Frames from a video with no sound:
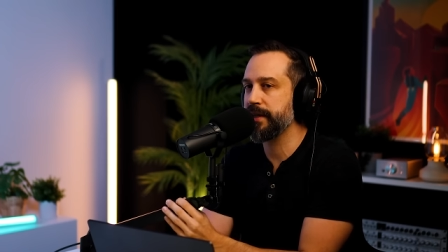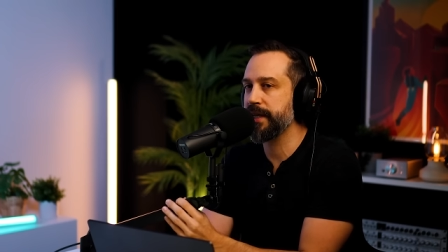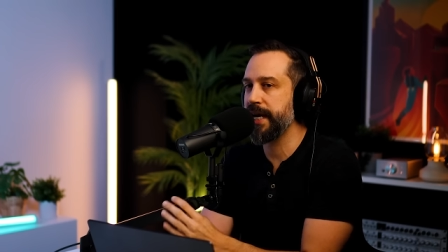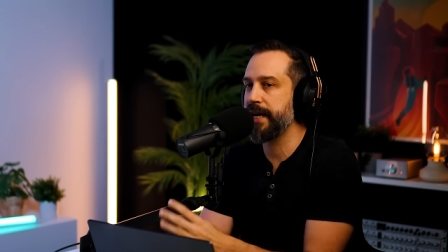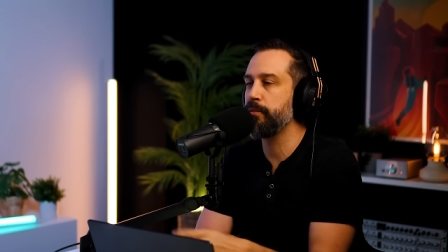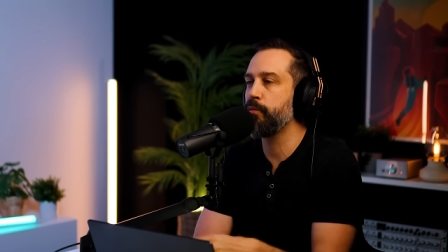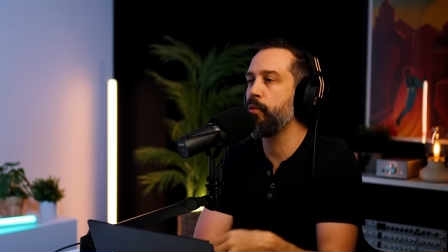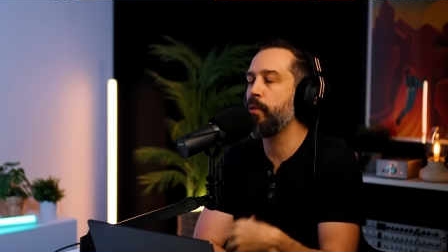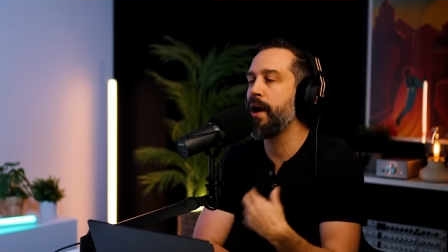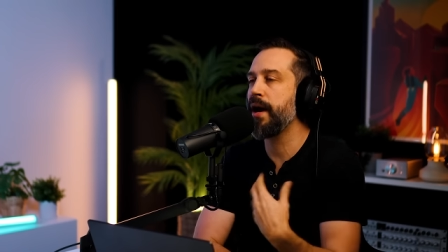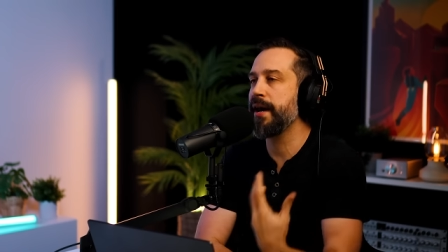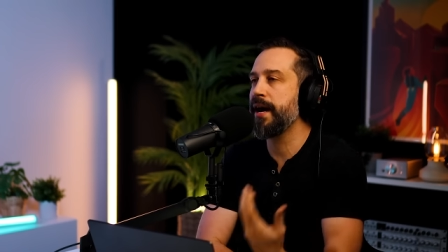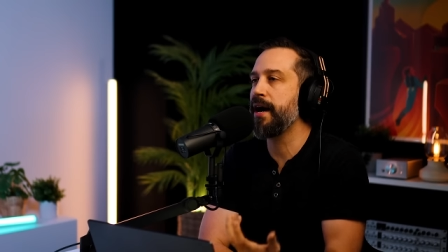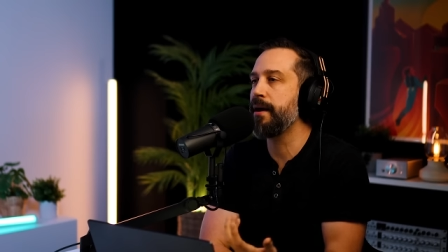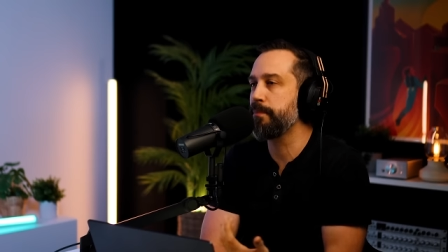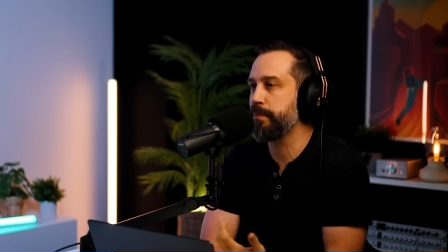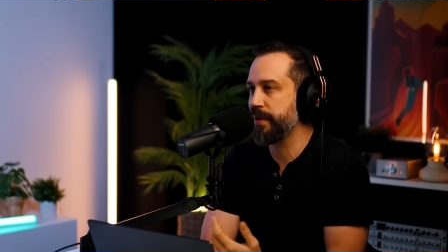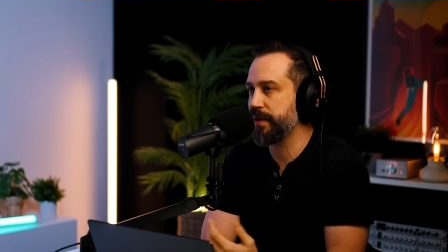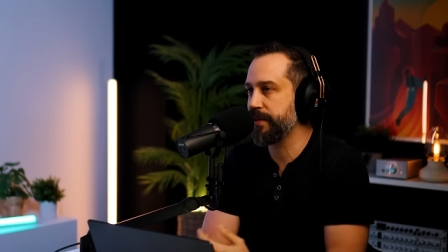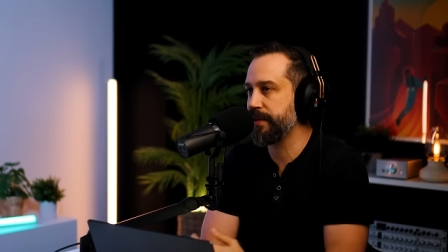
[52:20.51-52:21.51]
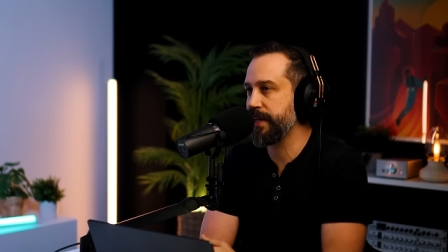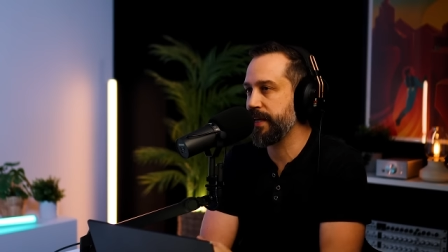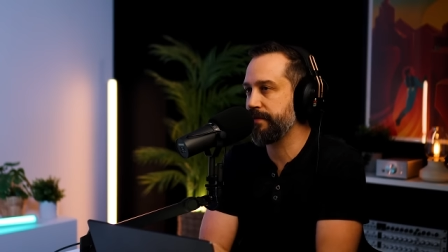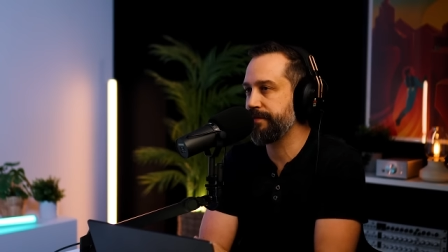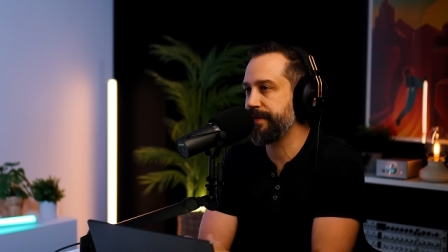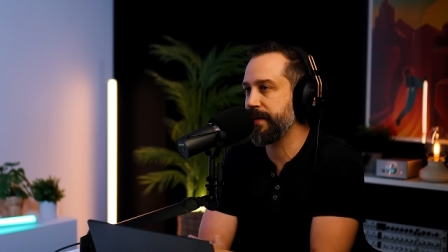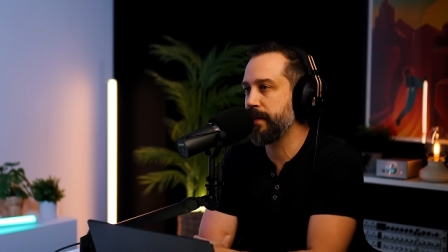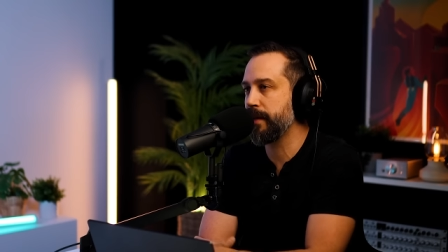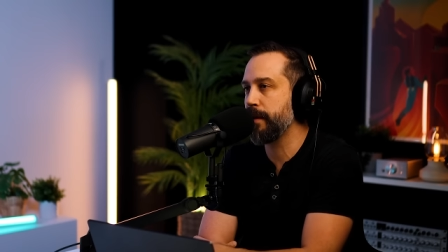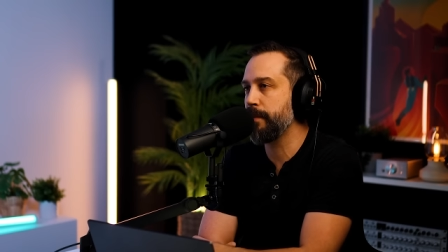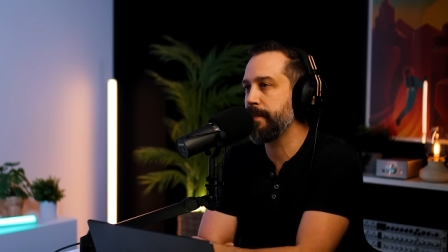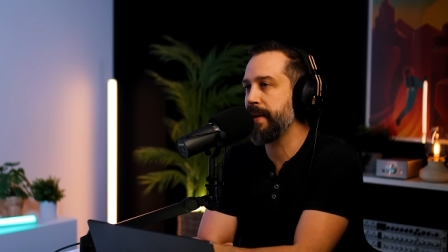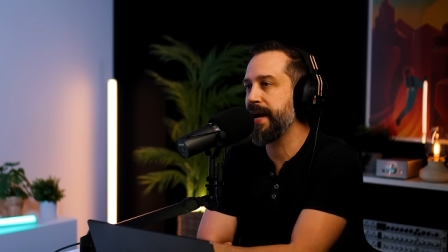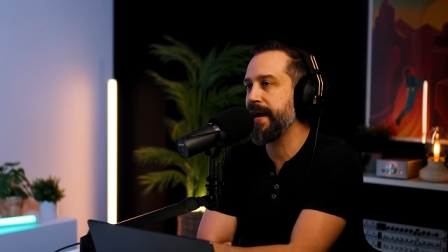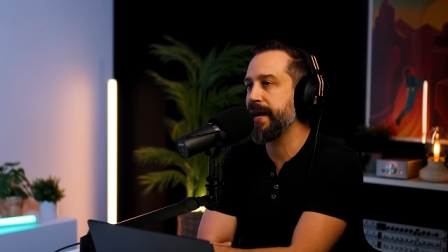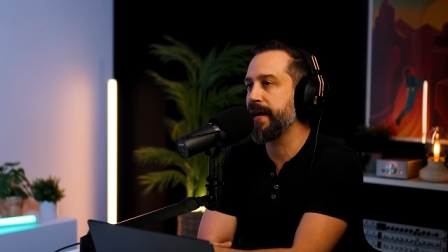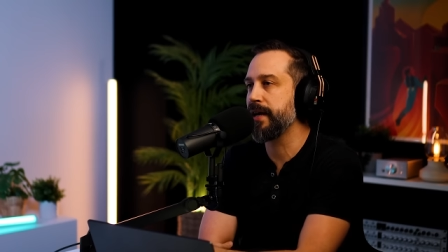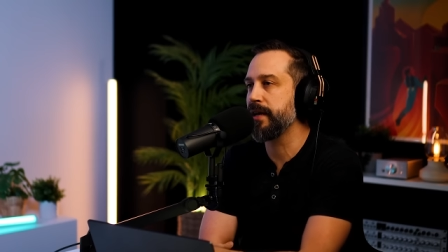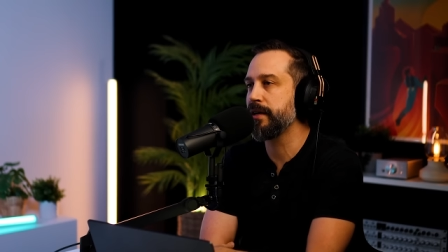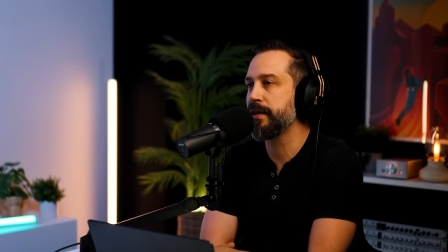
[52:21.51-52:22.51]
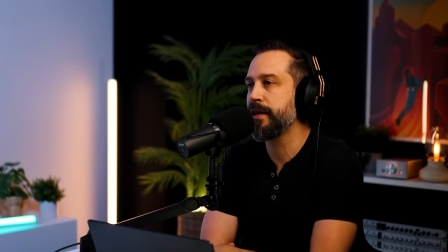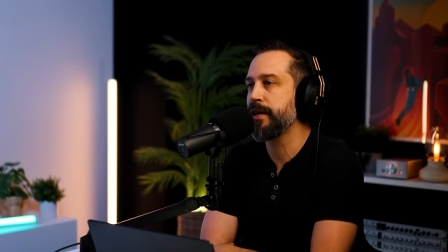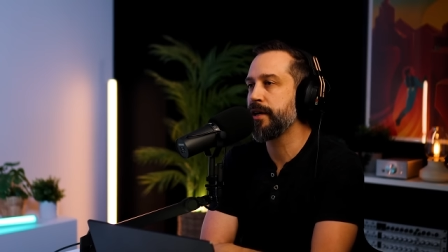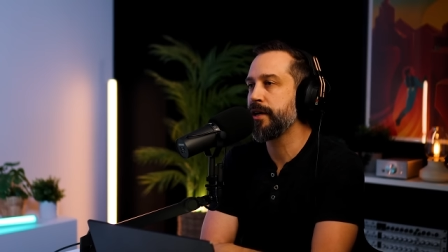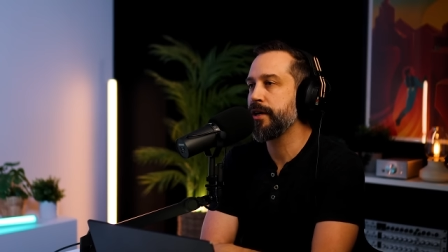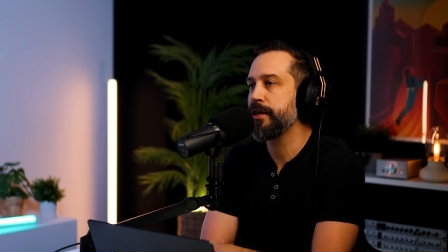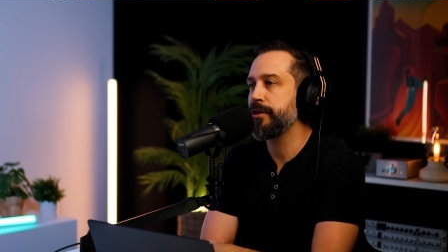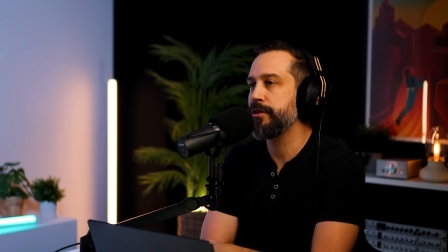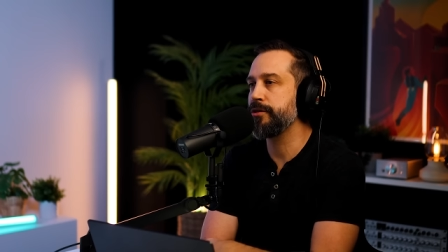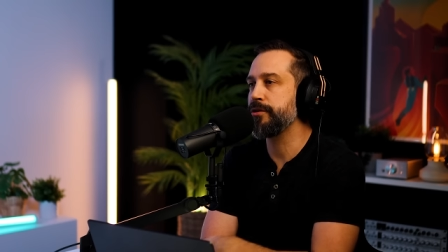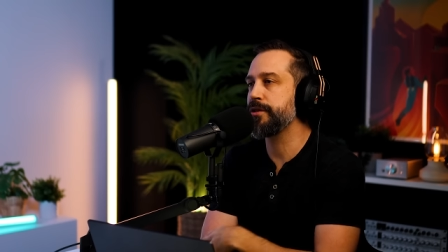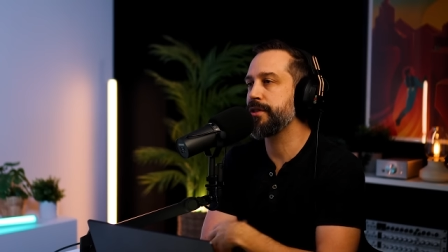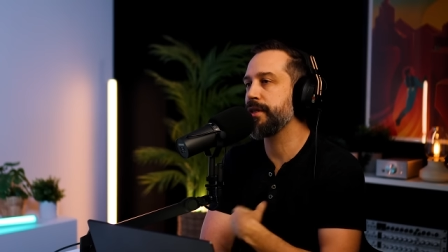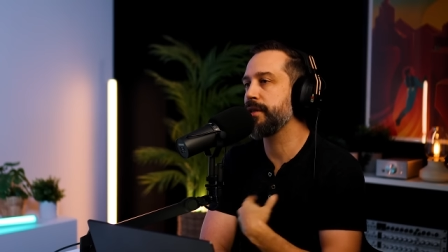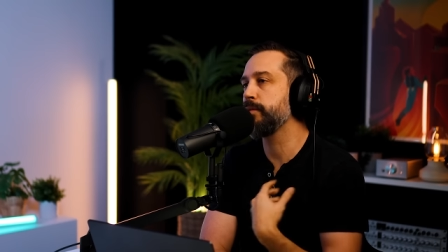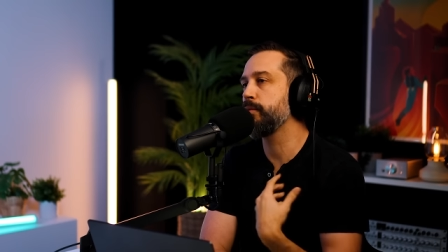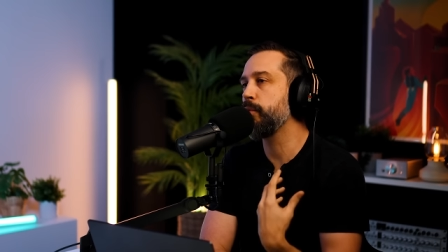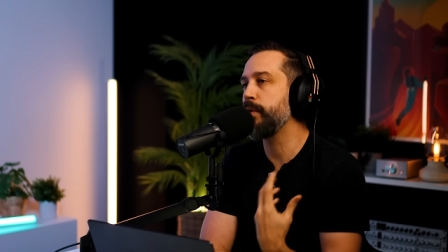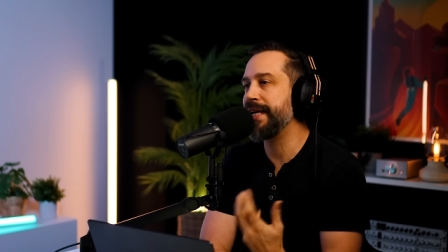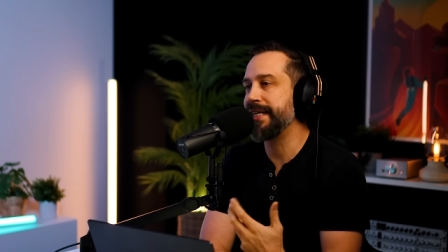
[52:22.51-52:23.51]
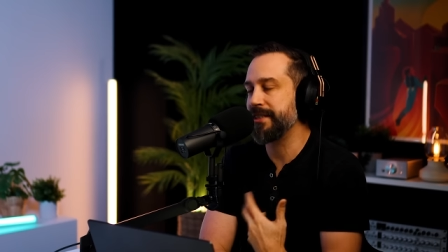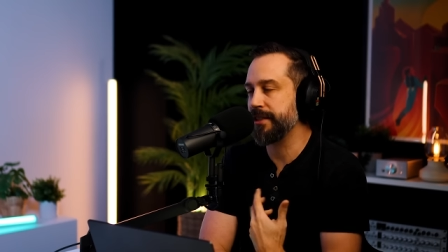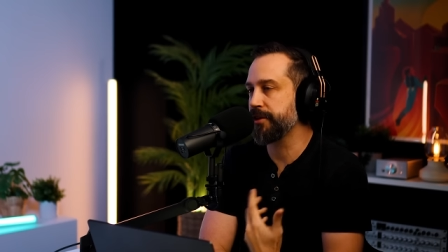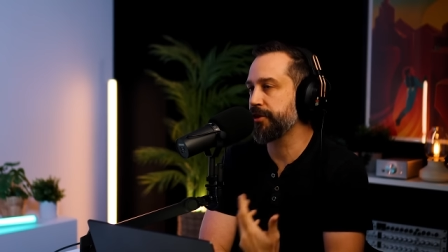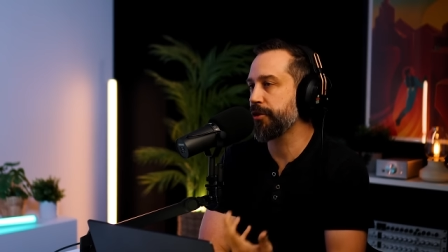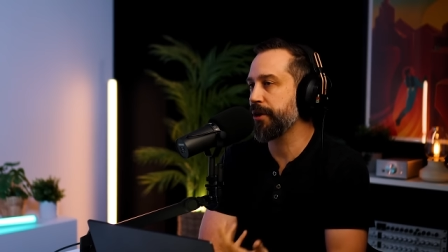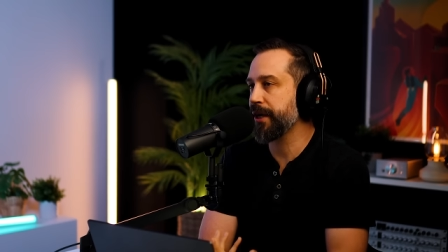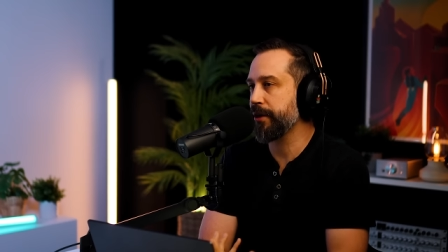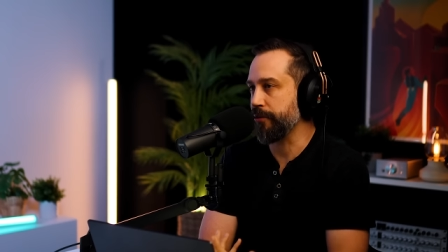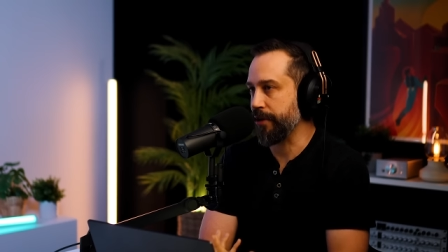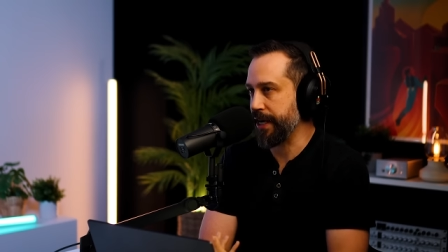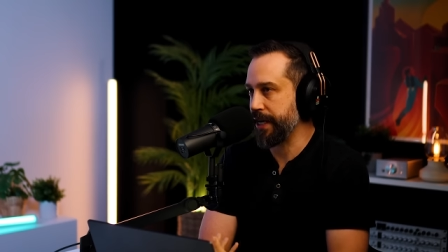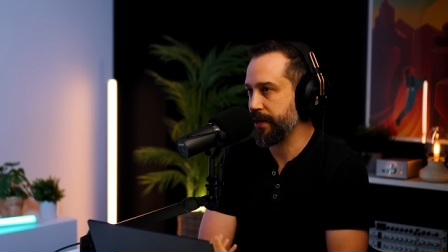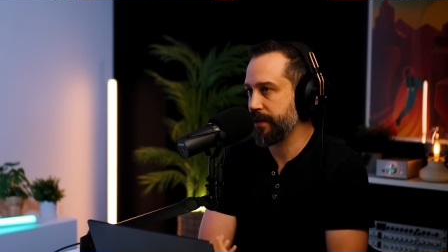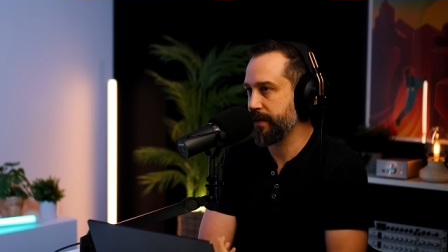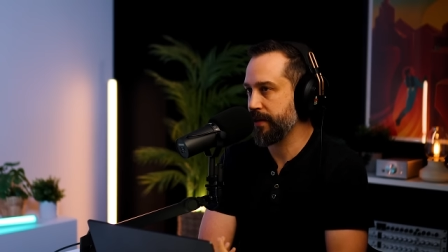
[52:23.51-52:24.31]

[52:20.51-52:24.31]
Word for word: can one up their fellow man using wit and trickery.